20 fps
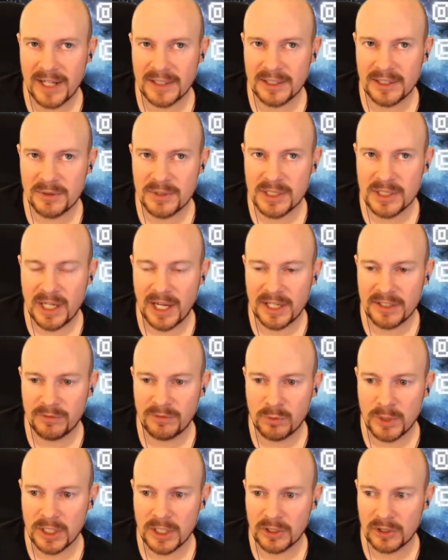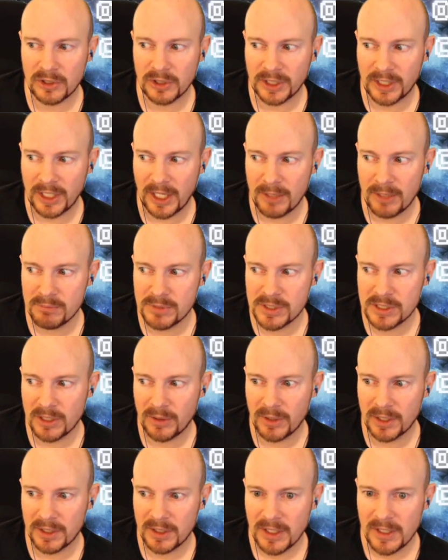that it was kind of weak early game.
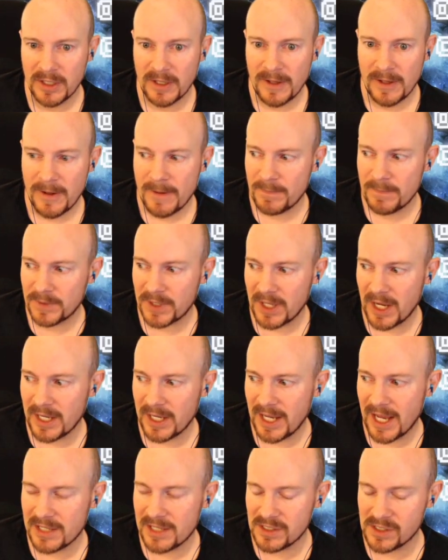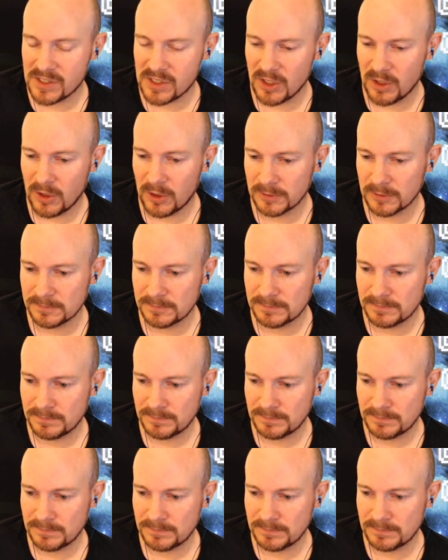So it kind of has its own.